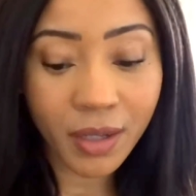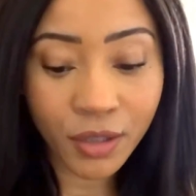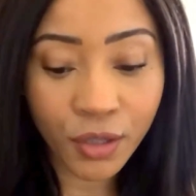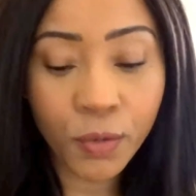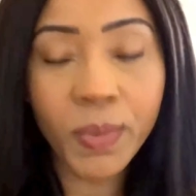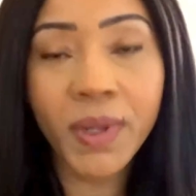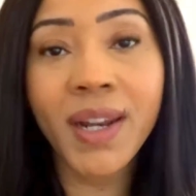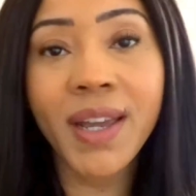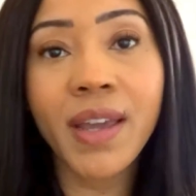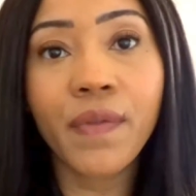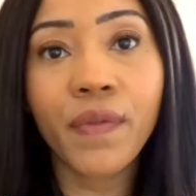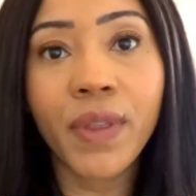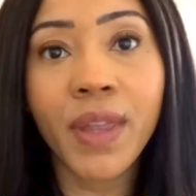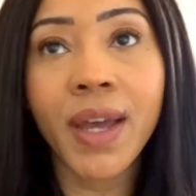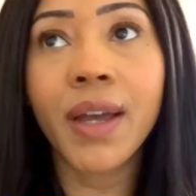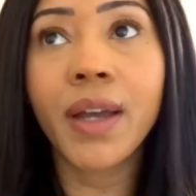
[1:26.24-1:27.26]

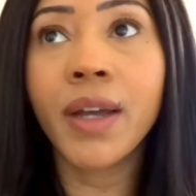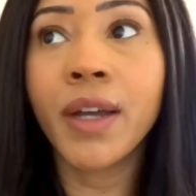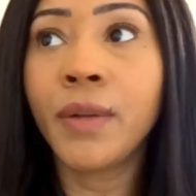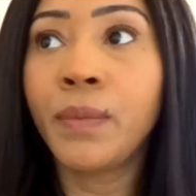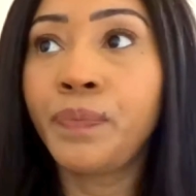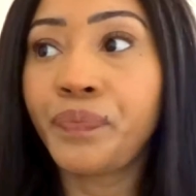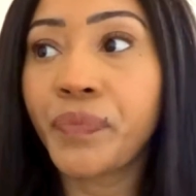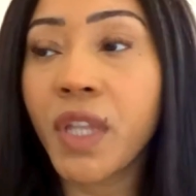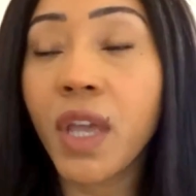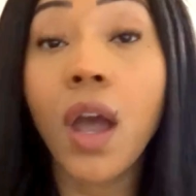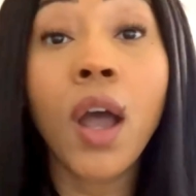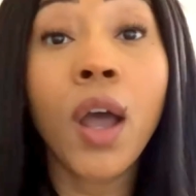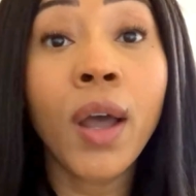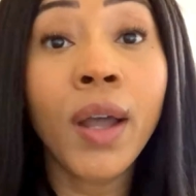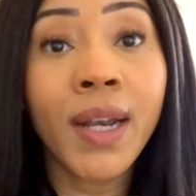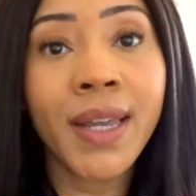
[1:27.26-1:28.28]
believe that the
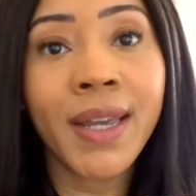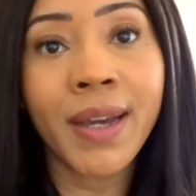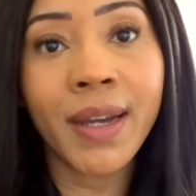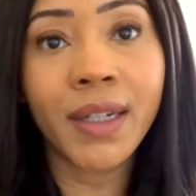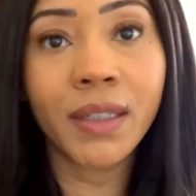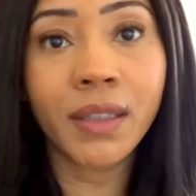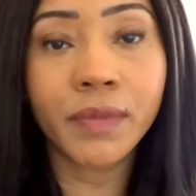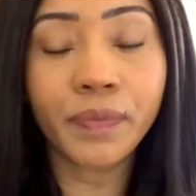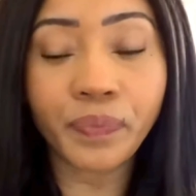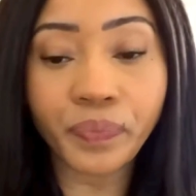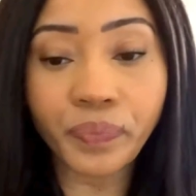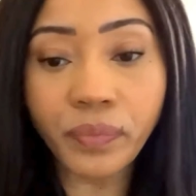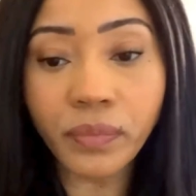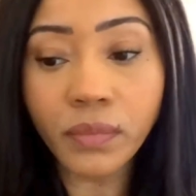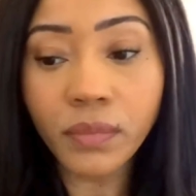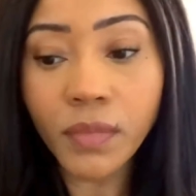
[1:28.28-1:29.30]
earlier
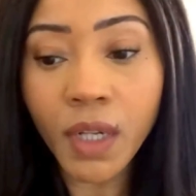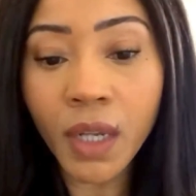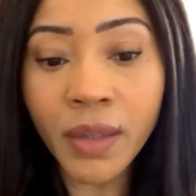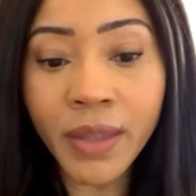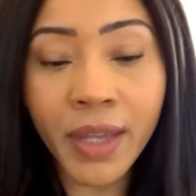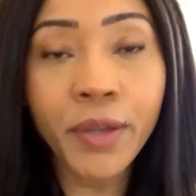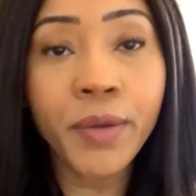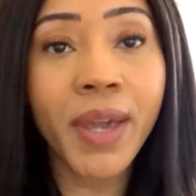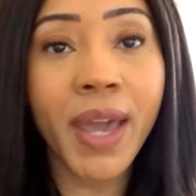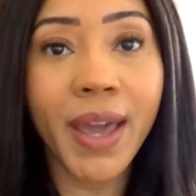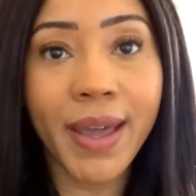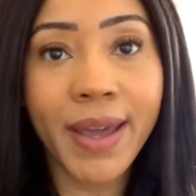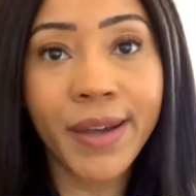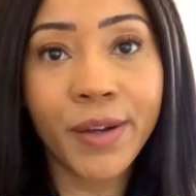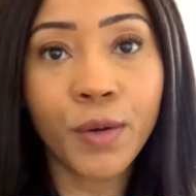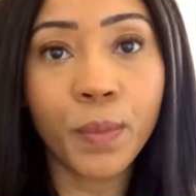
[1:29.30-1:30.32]
that you get
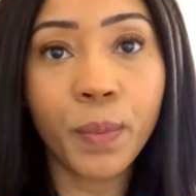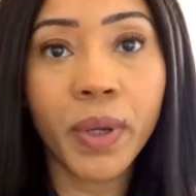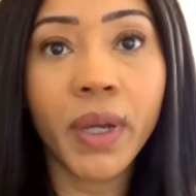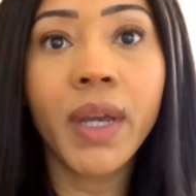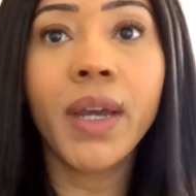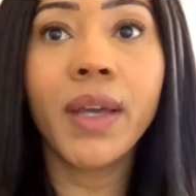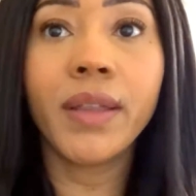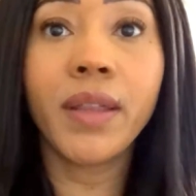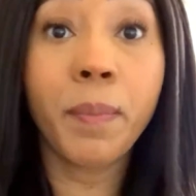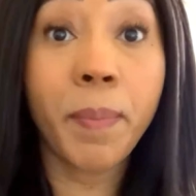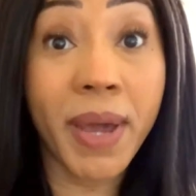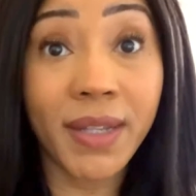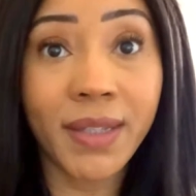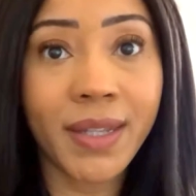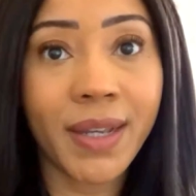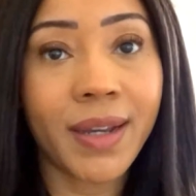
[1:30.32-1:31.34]
help, the
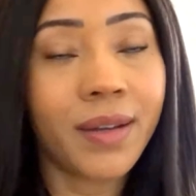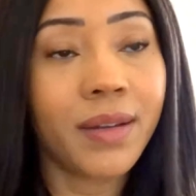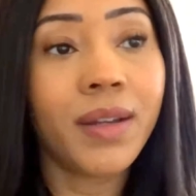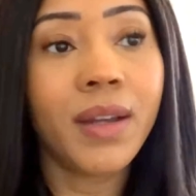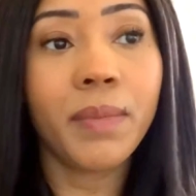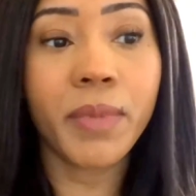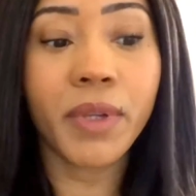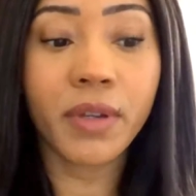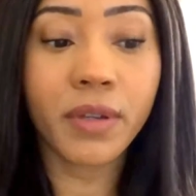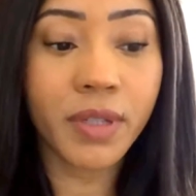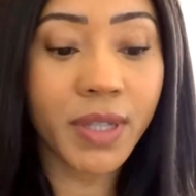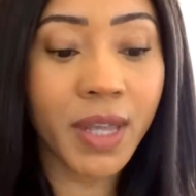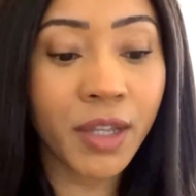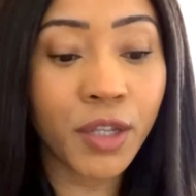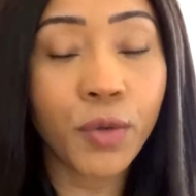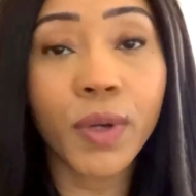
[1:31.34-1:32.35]
better, because
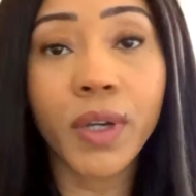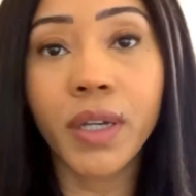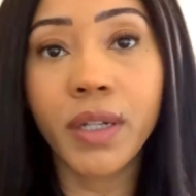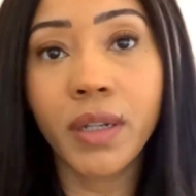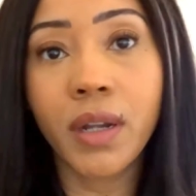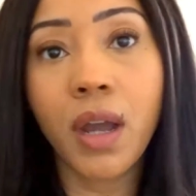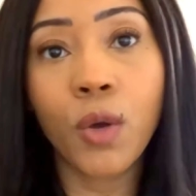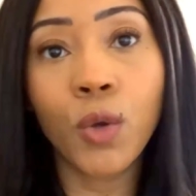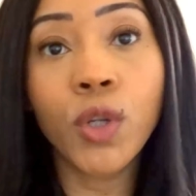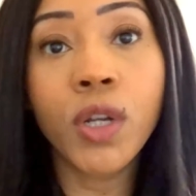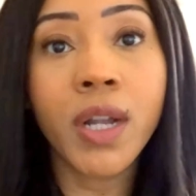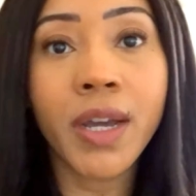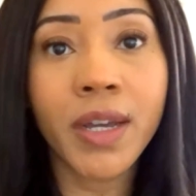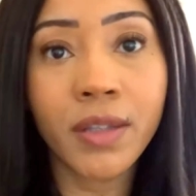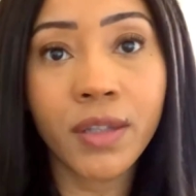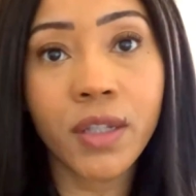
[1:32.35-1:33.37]
then you can
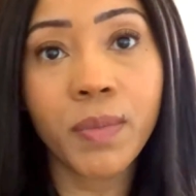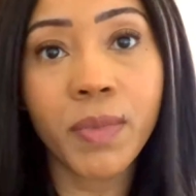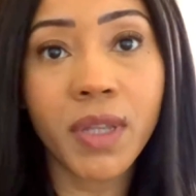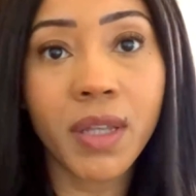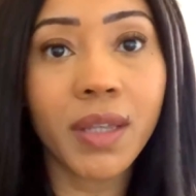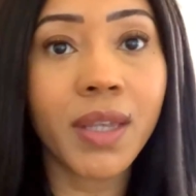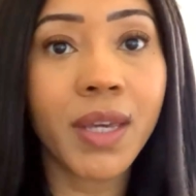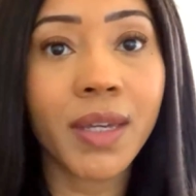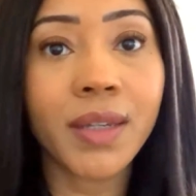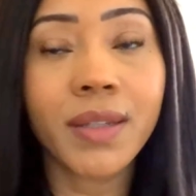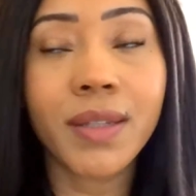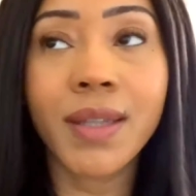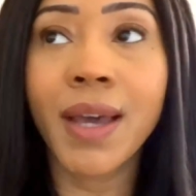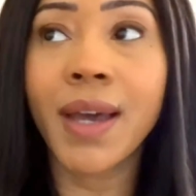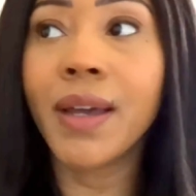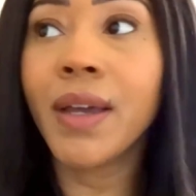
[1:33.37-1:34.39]
unlearn some of the
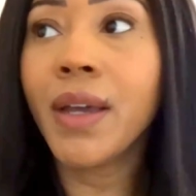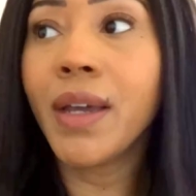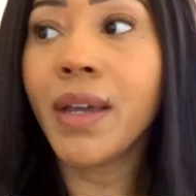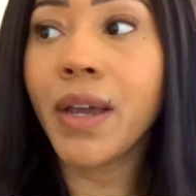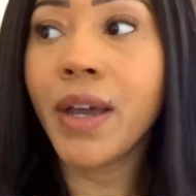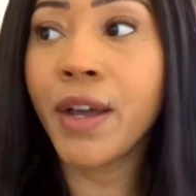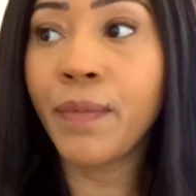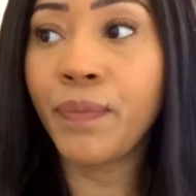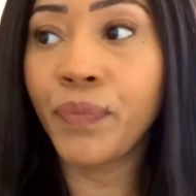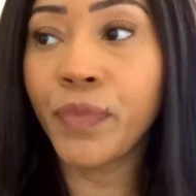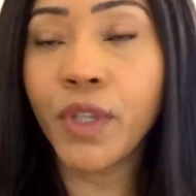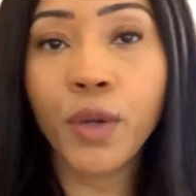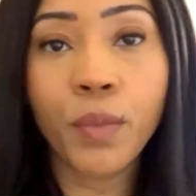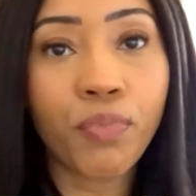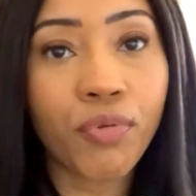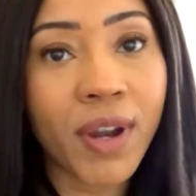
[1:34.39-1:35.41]
things that
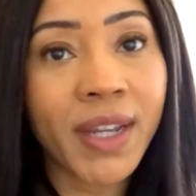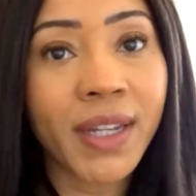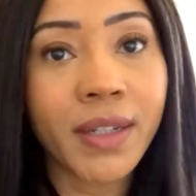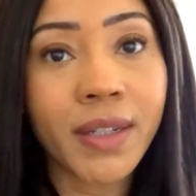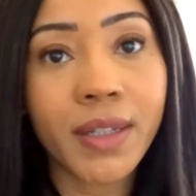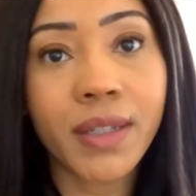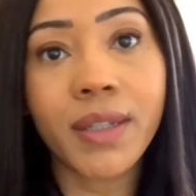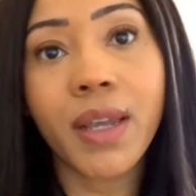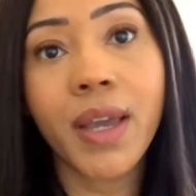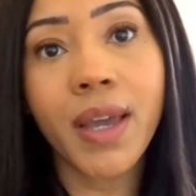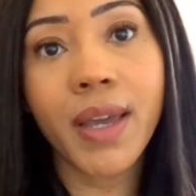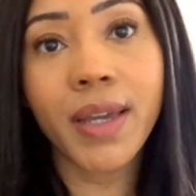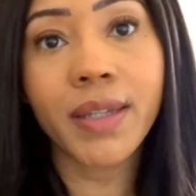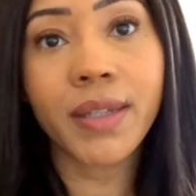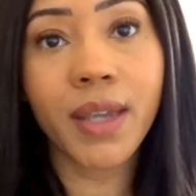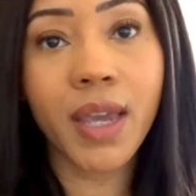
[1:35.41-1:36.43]
your brain is
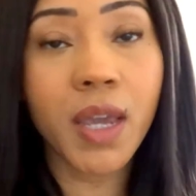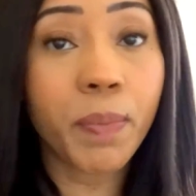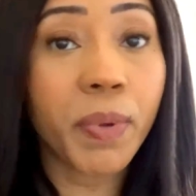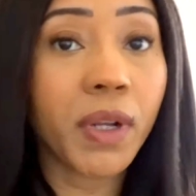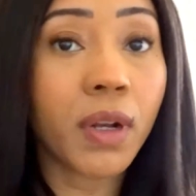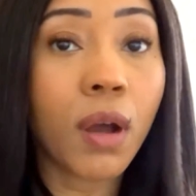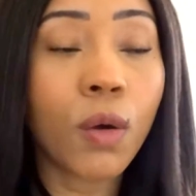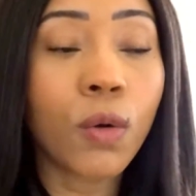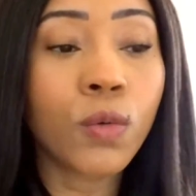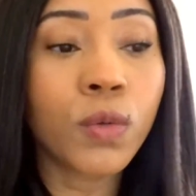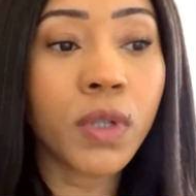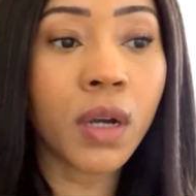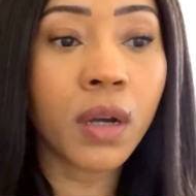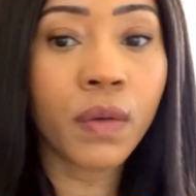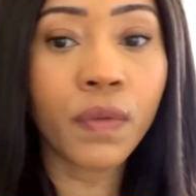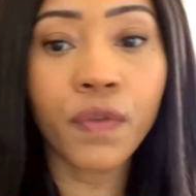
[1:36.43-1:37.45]
keeping hold
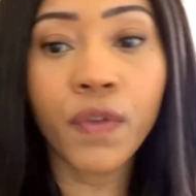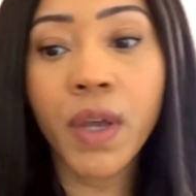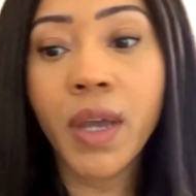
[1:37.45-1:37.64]
of,